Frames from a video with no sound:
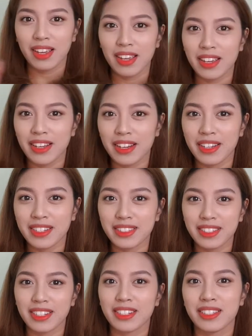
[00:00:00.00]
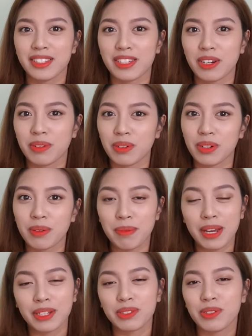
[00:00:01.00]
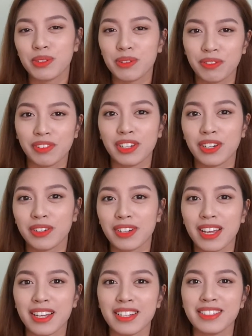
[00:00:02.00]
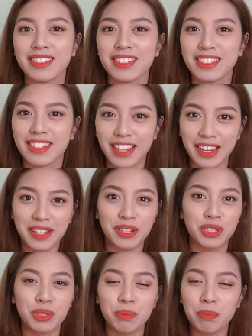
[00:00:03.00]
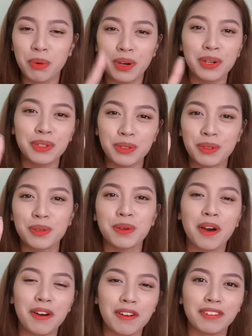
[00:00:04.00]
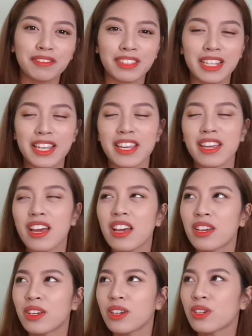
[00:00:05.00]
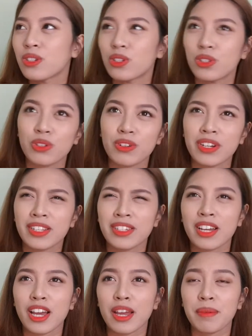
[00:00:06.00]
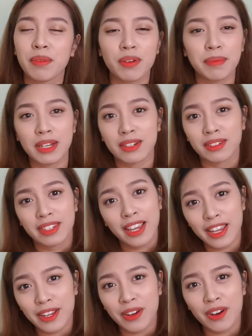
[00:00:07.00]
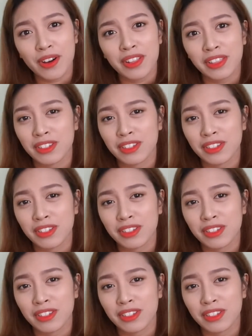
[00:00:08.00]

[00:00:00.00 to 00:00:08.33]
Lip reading: Hey guys, it's Sarah and welcome back to a new video, and today is part 2 of the story time about KCON.